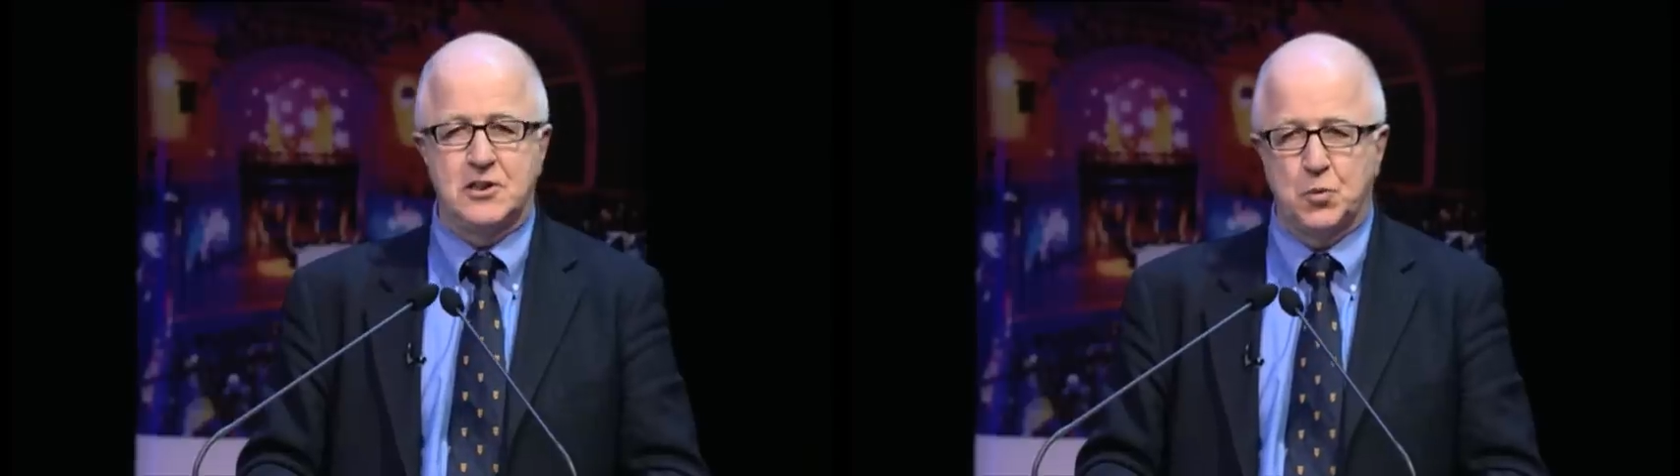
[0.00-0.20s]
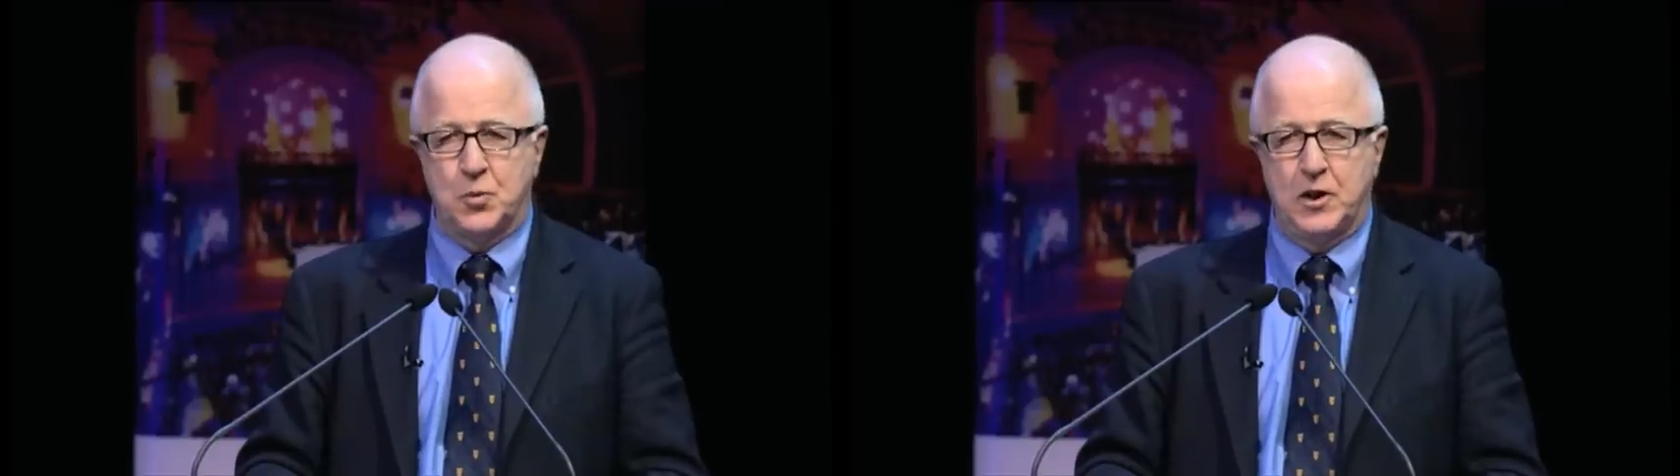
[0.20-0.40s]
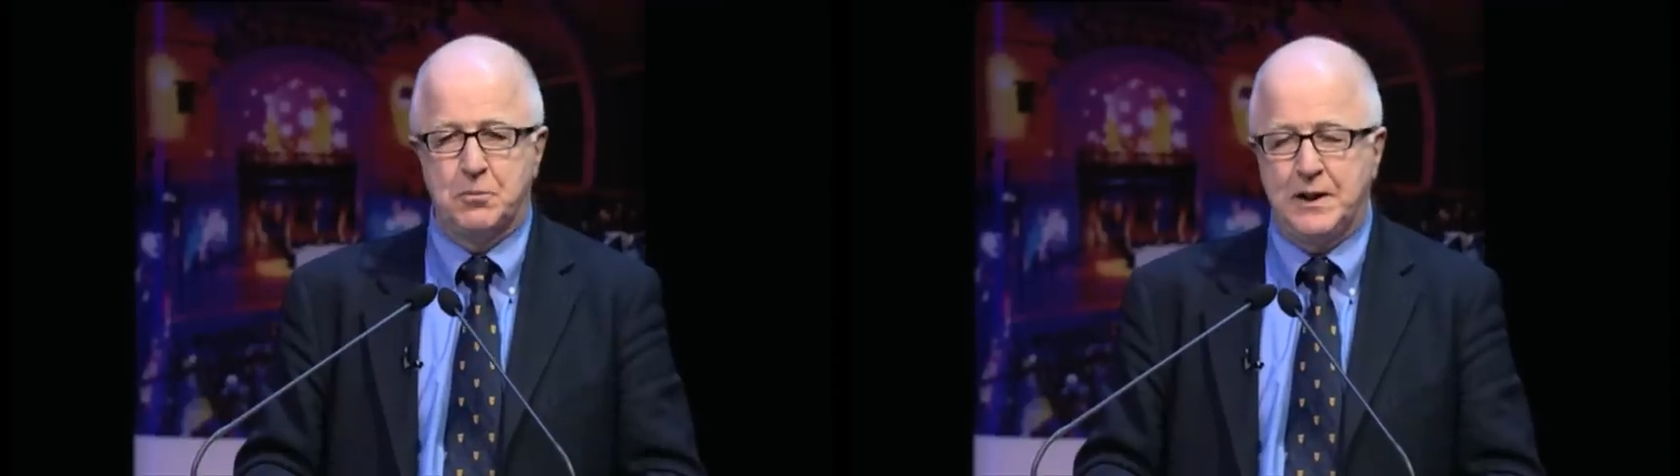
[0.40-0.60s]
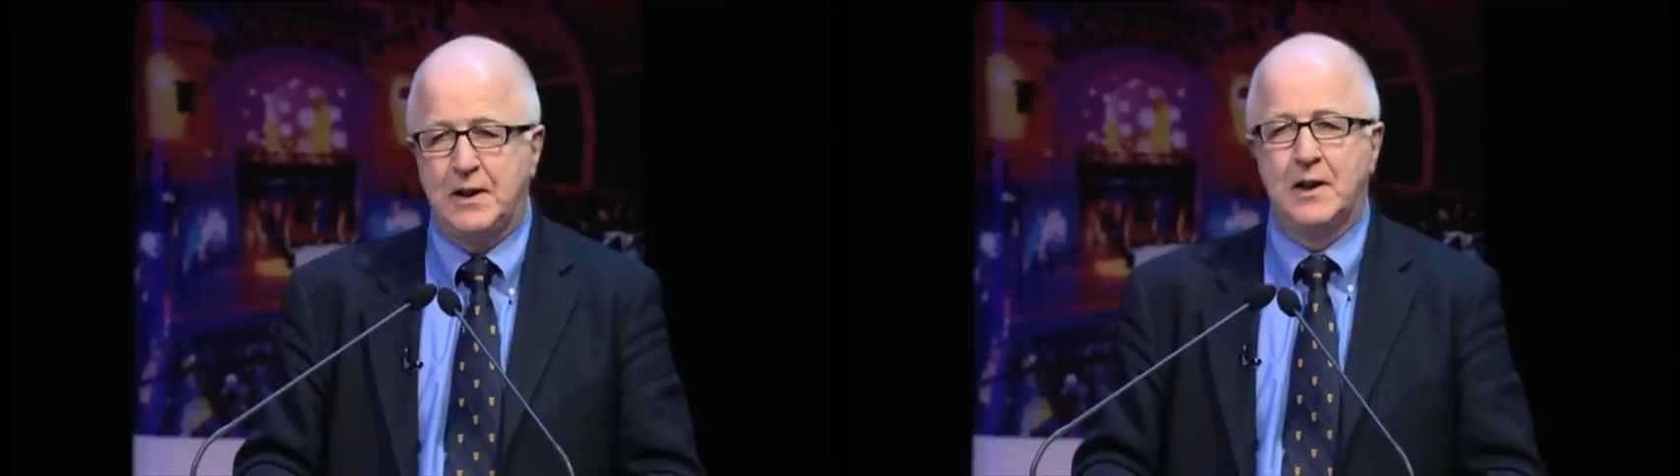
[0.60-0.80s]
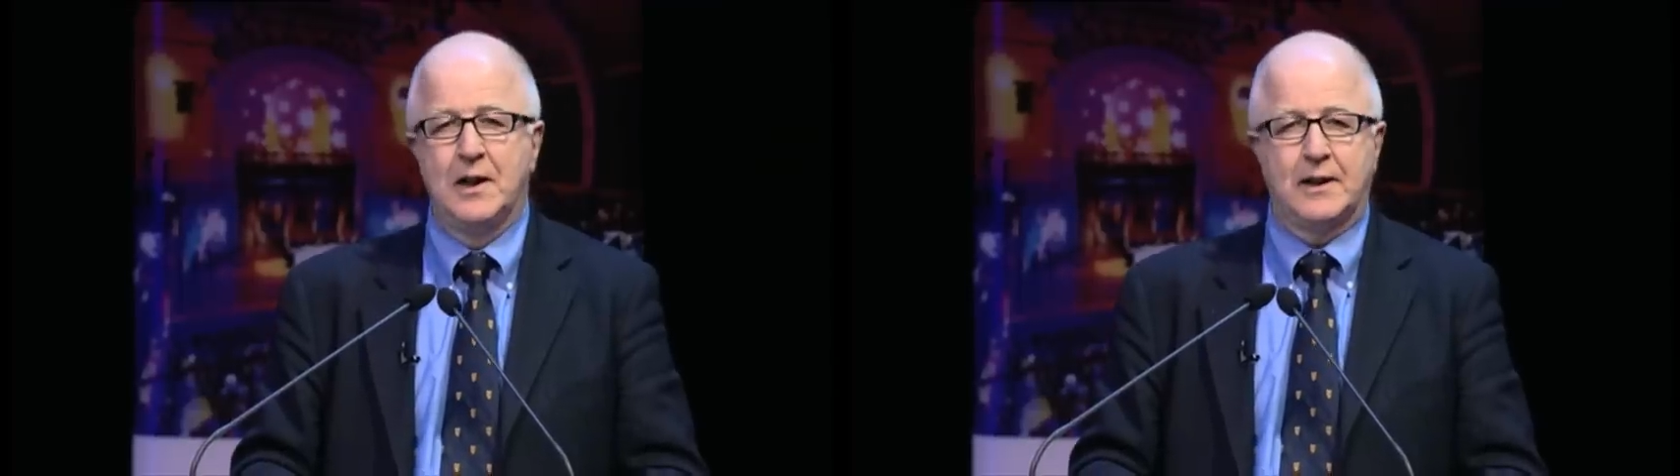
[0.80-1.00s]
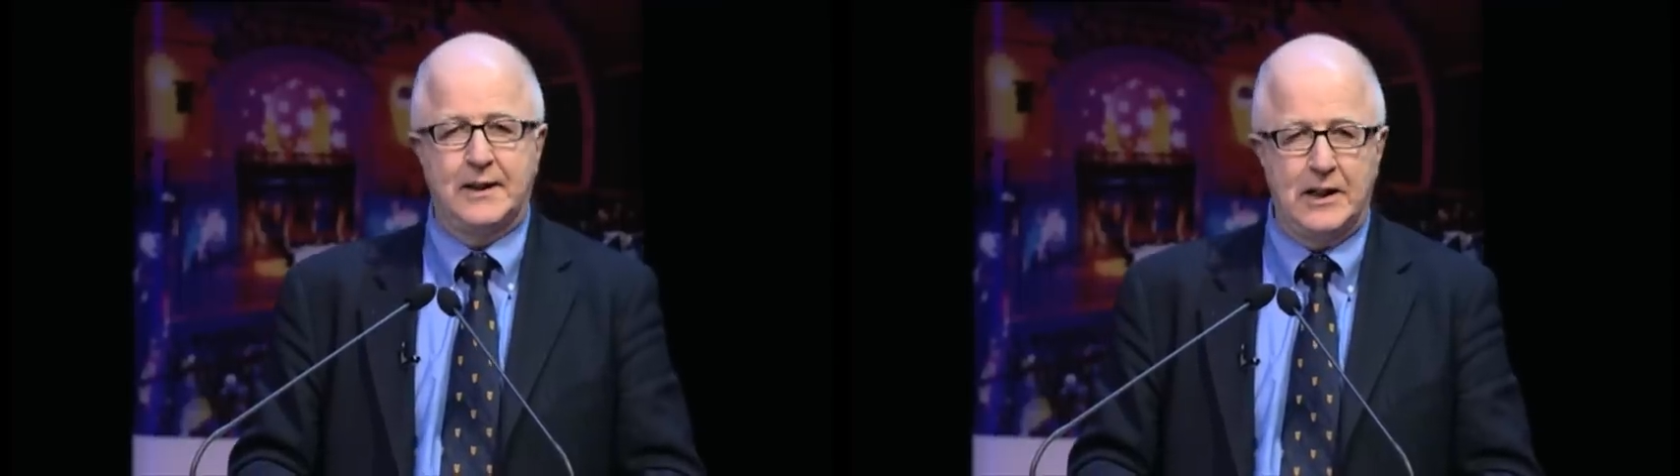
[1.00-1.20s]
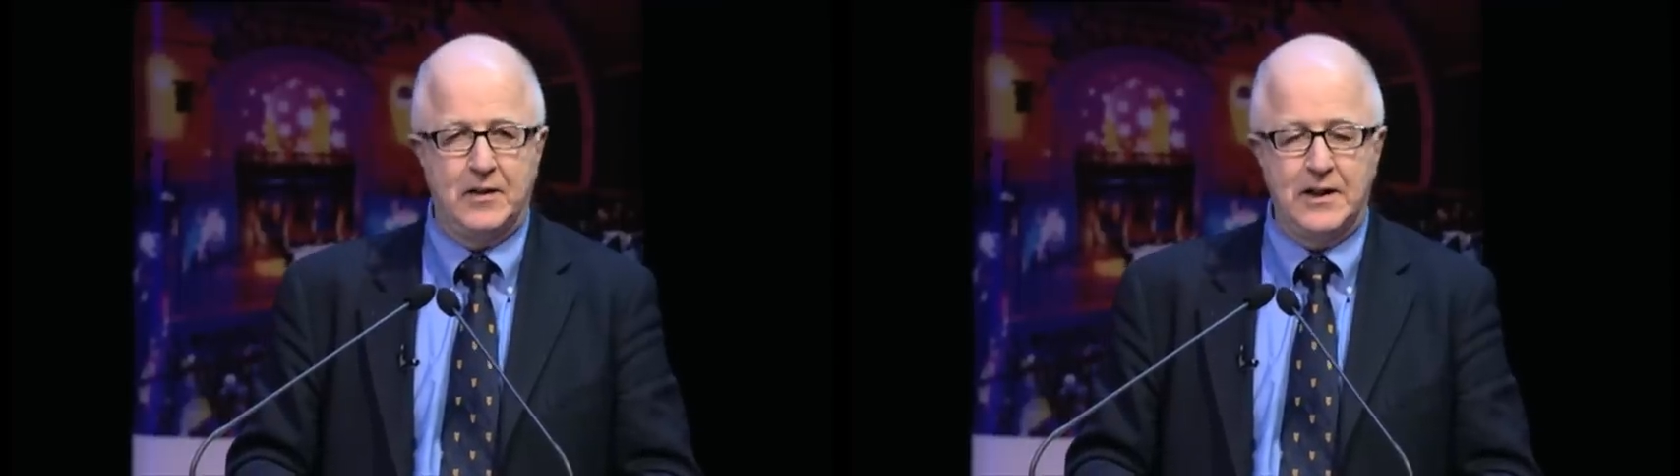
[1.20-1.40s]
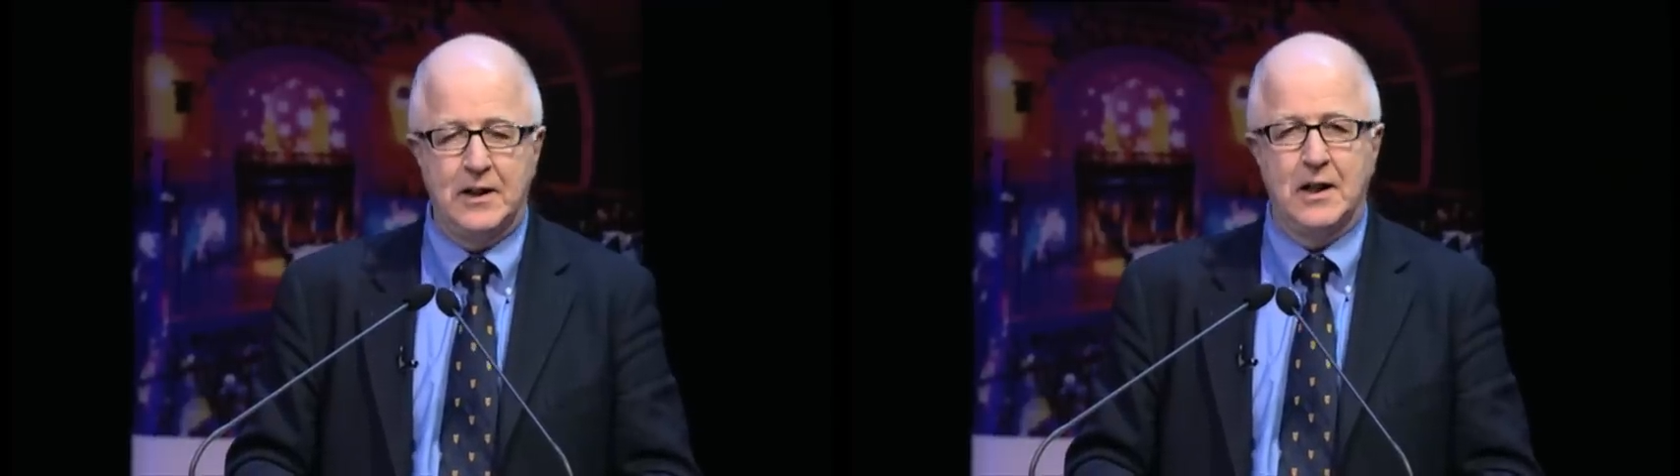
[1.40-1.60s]
will be
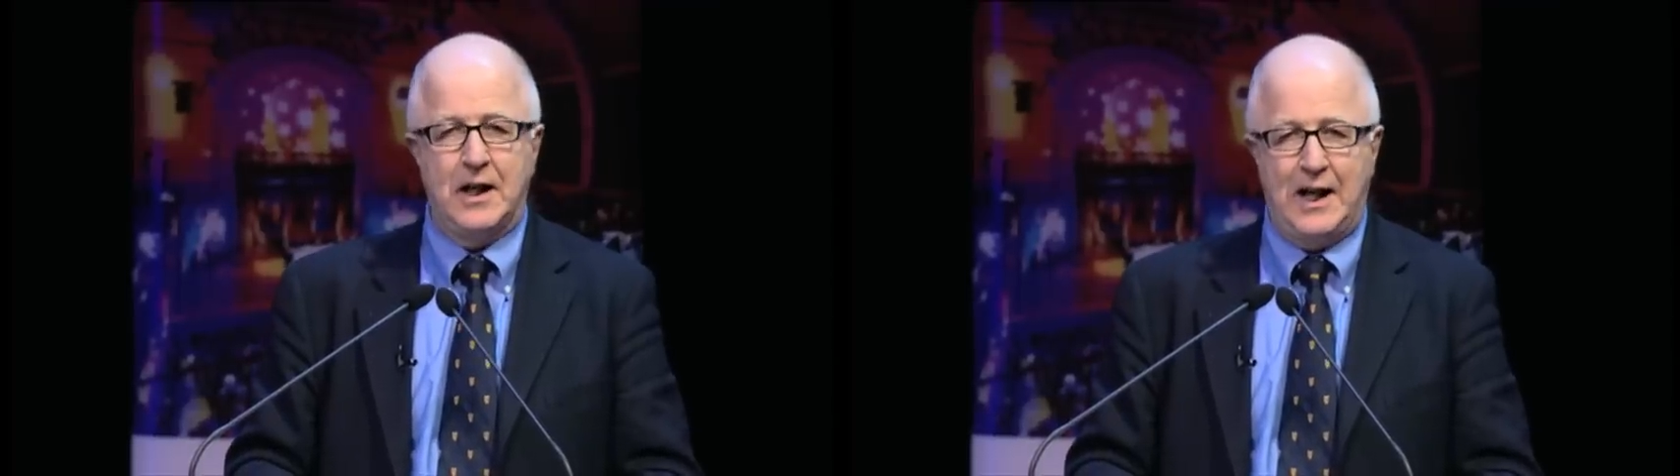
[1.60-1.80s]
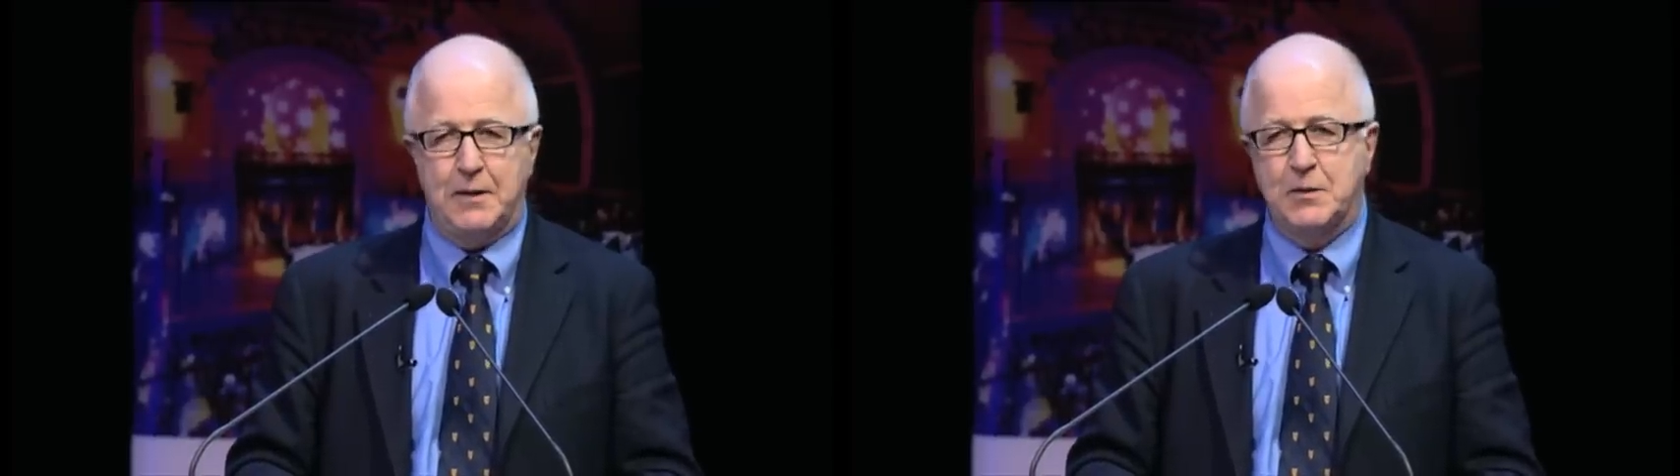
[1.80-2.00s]
clearing up.